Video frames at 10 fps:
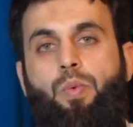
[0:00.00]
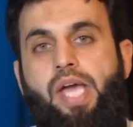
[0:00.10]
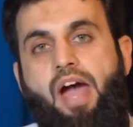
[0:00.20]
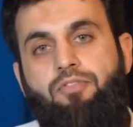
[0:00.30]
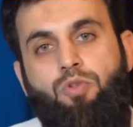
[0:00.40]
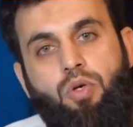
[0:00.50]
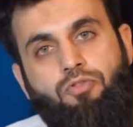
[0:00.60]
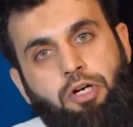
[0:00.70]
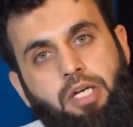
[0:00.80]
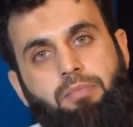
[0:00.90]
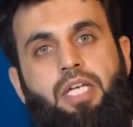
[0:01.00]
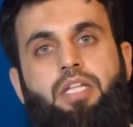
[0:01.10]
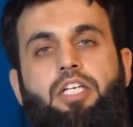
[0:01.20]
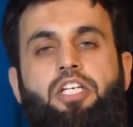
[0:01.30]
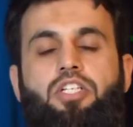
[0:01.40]
We have to look for him
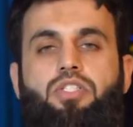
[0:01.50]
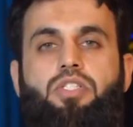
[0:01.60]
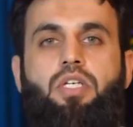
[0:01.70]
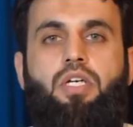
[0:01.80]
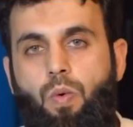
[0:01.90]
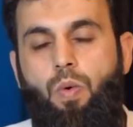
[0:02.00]
in the east.